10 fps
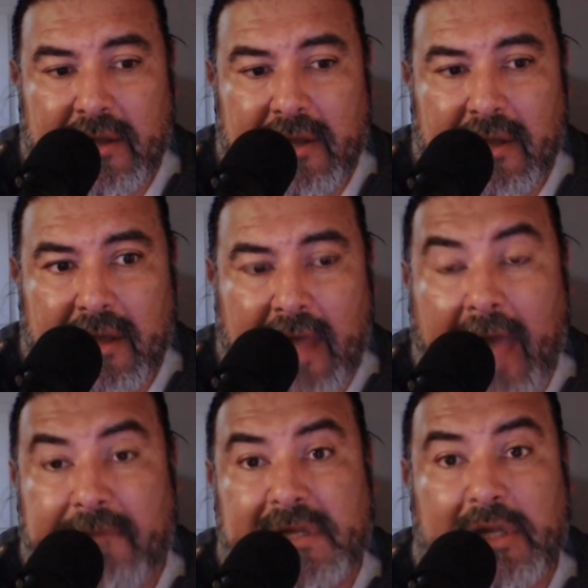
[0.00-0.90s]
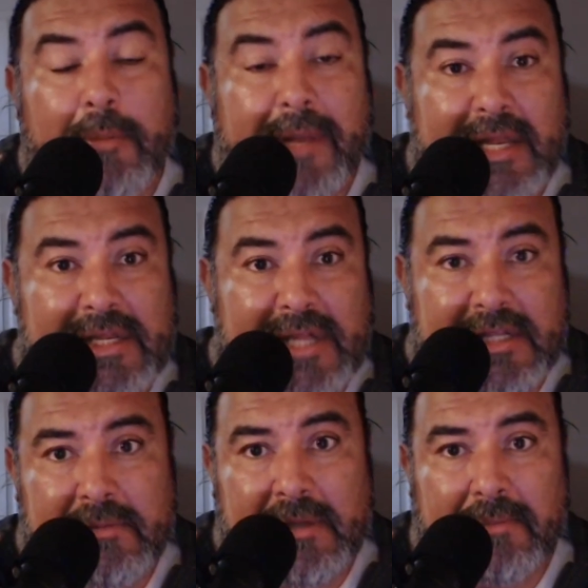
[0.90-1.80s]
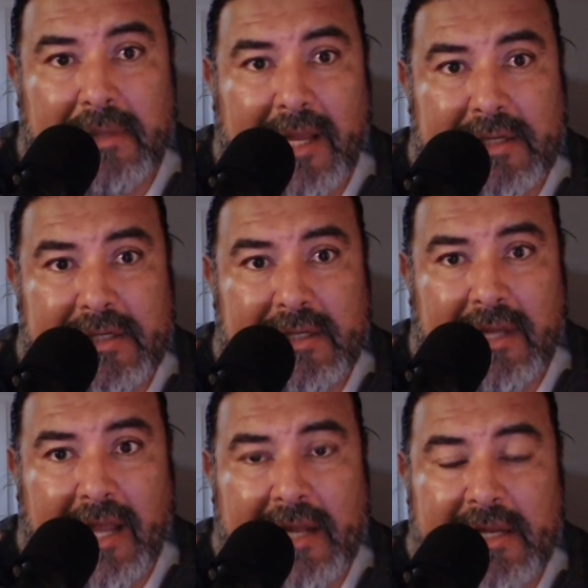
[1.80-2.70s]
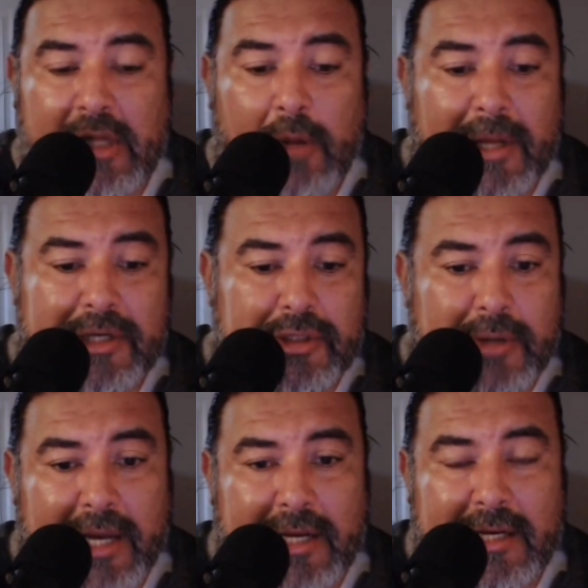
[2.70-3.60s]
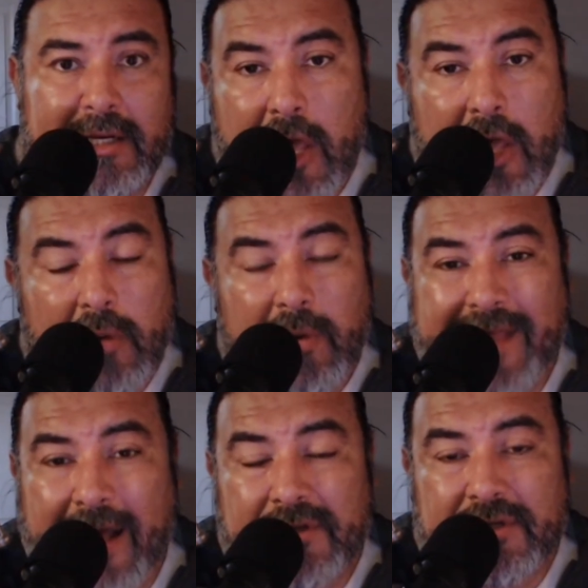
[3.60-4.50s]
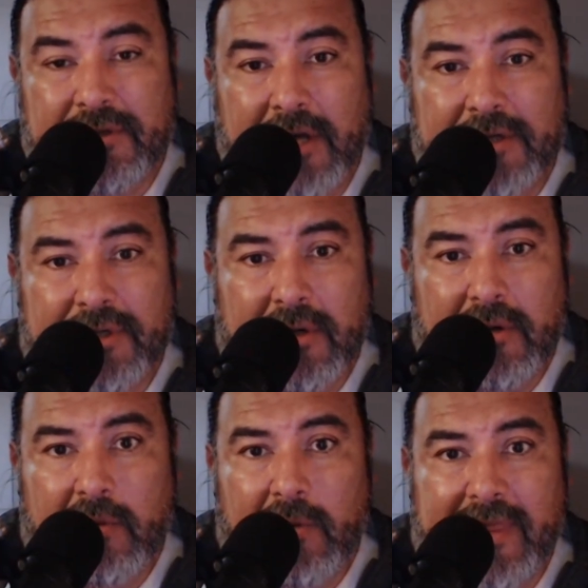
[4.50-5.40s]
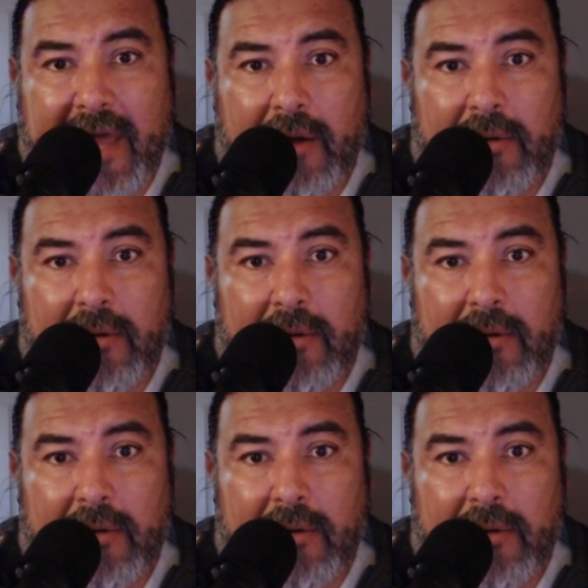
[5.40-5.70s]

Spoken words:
have so many systems in place and so much training without structure, without